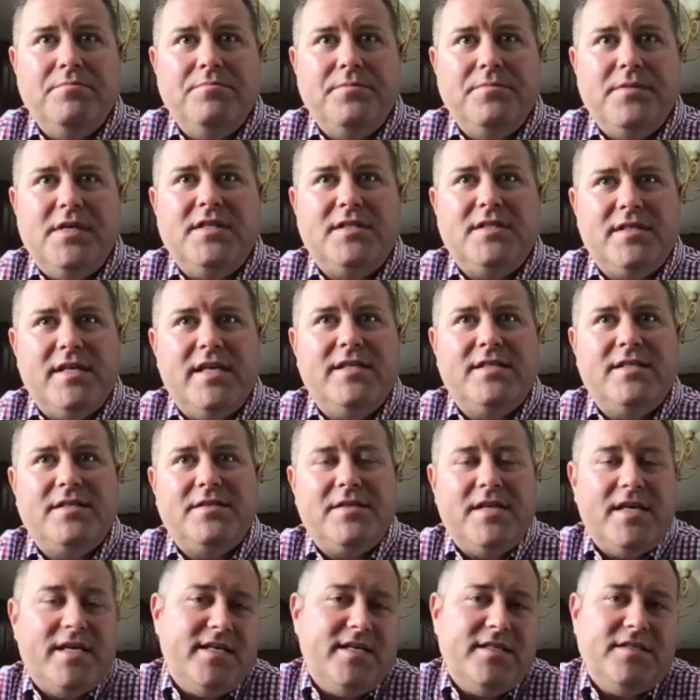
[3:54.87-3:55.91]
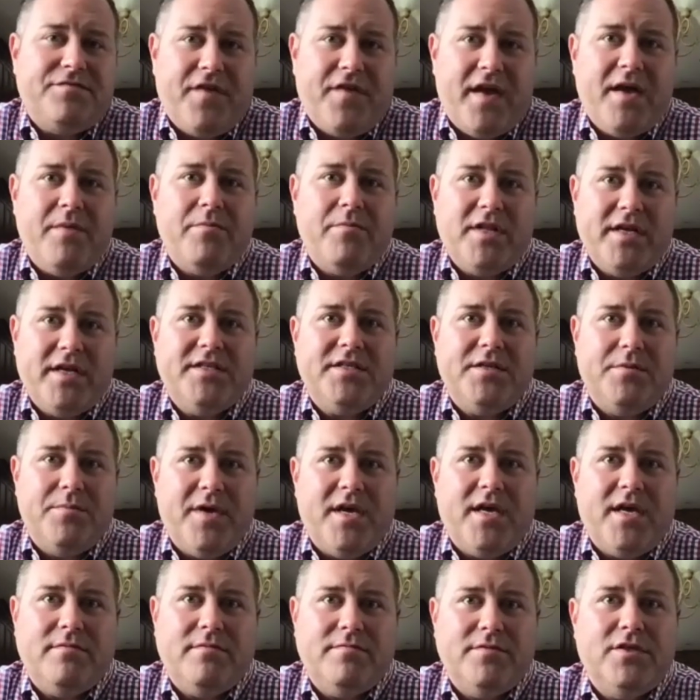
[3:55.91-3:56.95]
It is family to
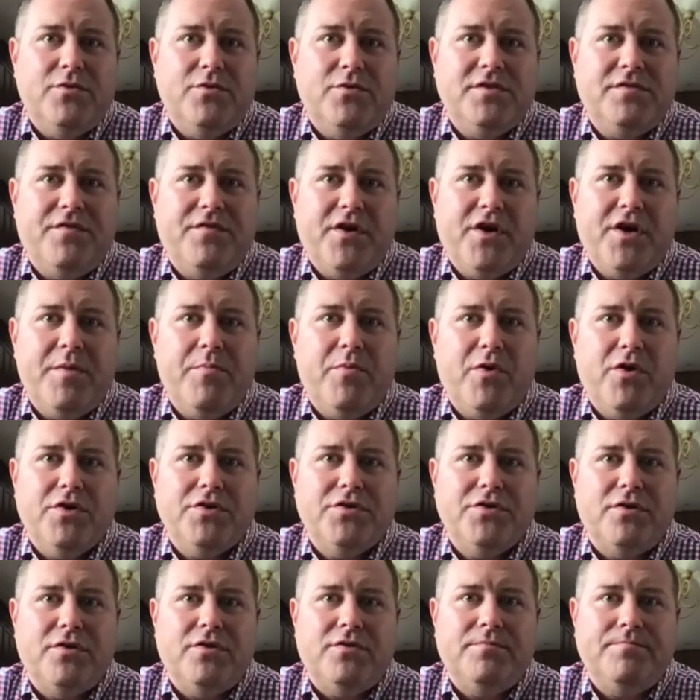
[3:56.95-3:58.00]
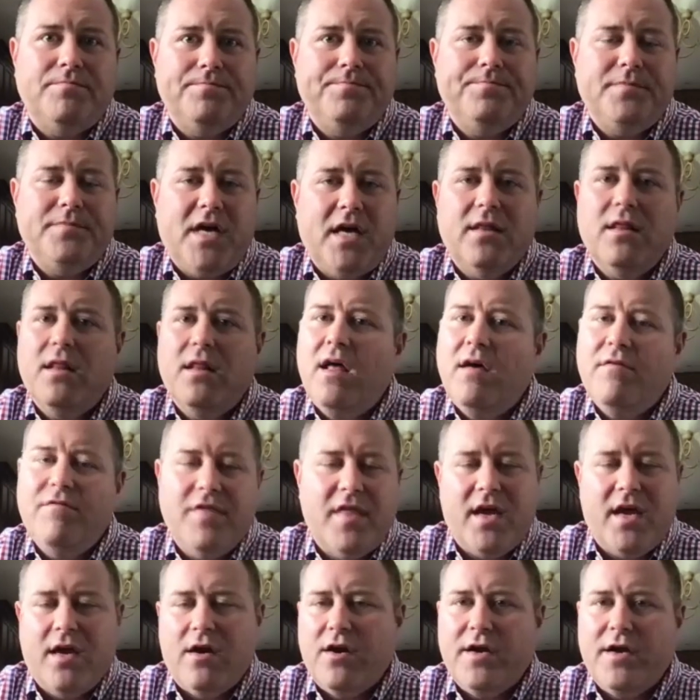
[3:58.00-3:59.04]
me, so it's very personal. I love
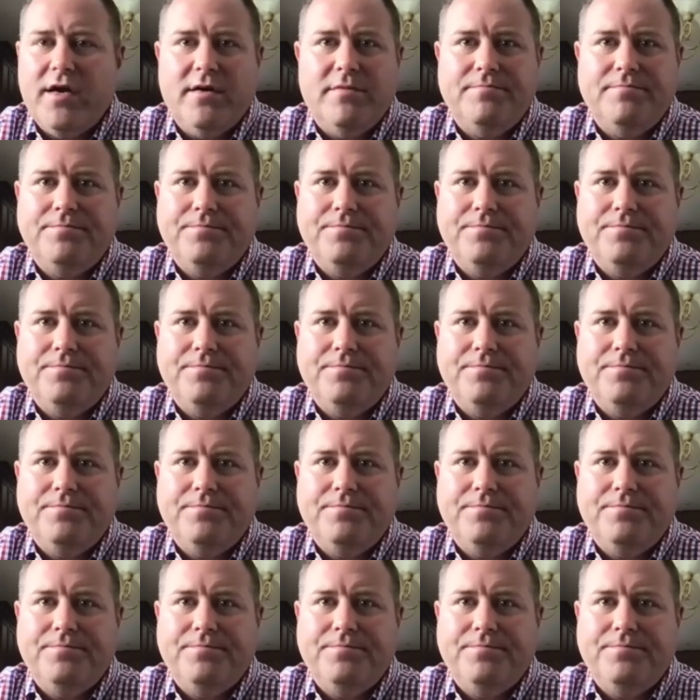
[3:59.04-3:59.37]
the area.